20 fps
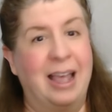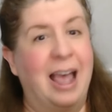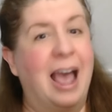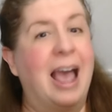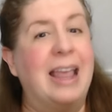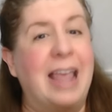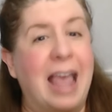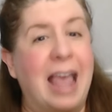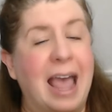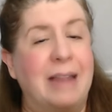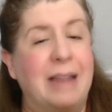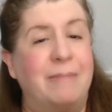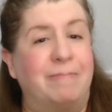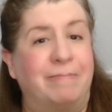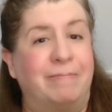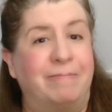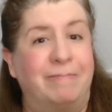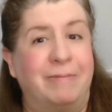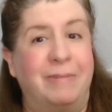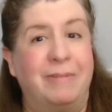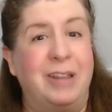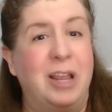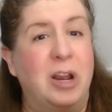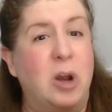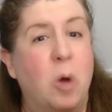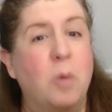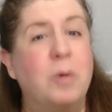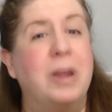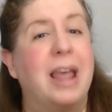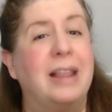Again, you
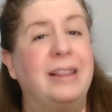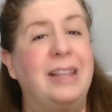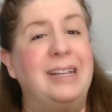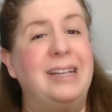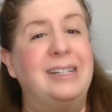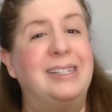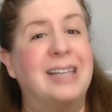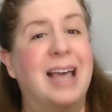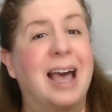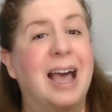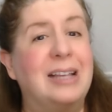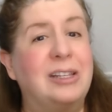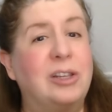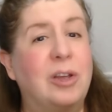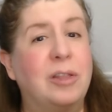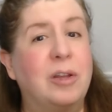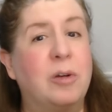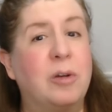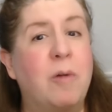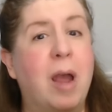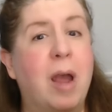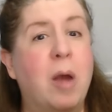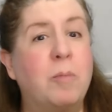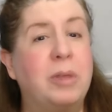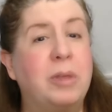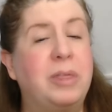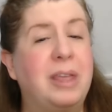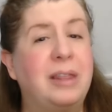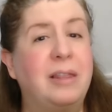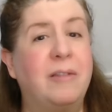don't get these guys on the ground
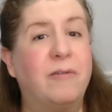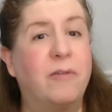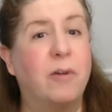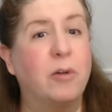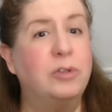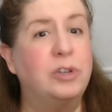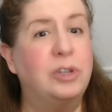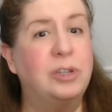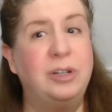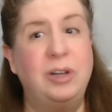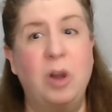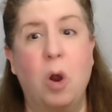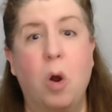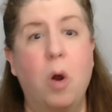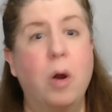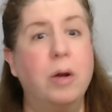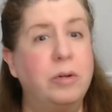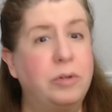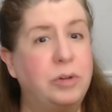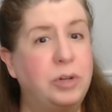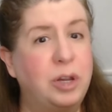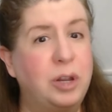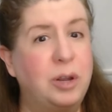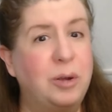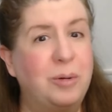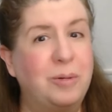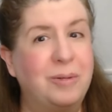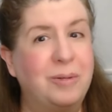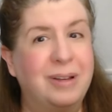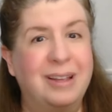within the first yard or
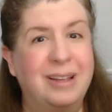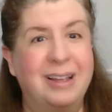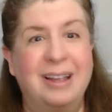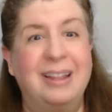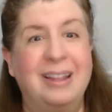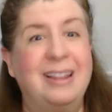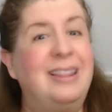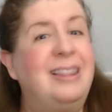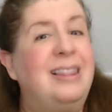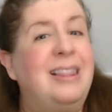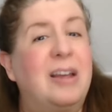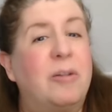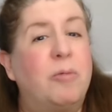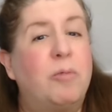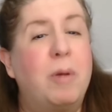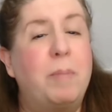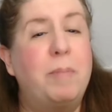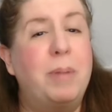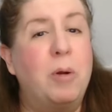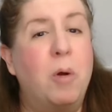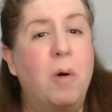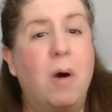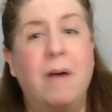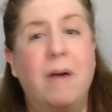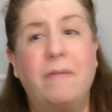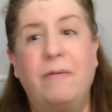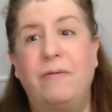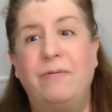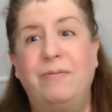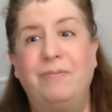two. They're ripping
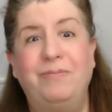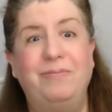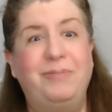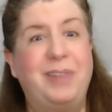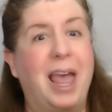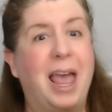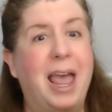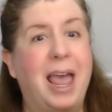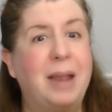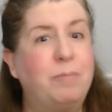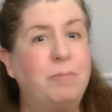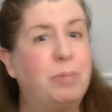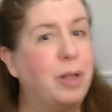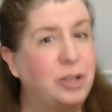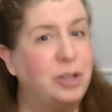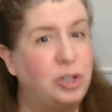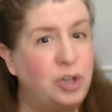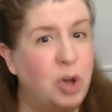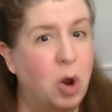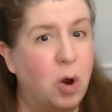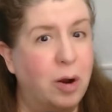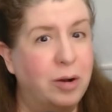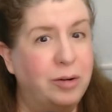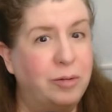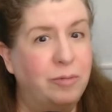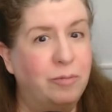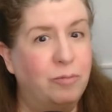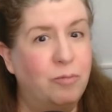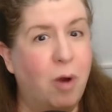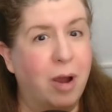off 10-plus yard
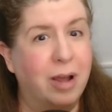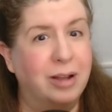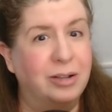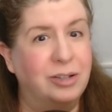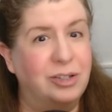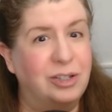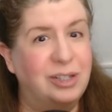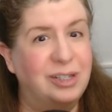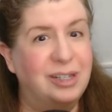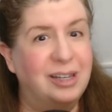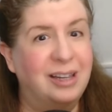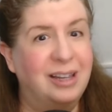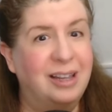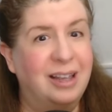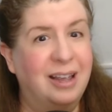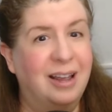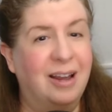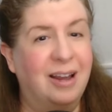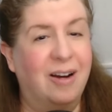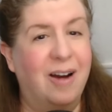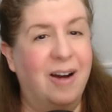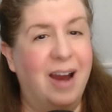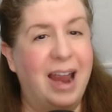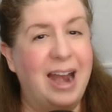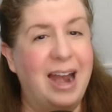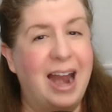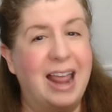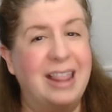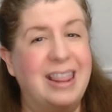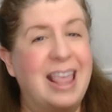runs. All
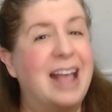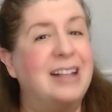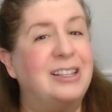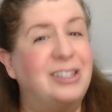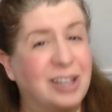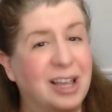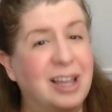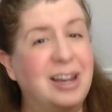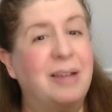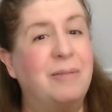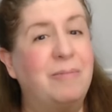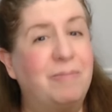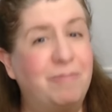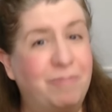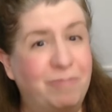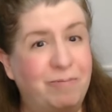right. And that's going to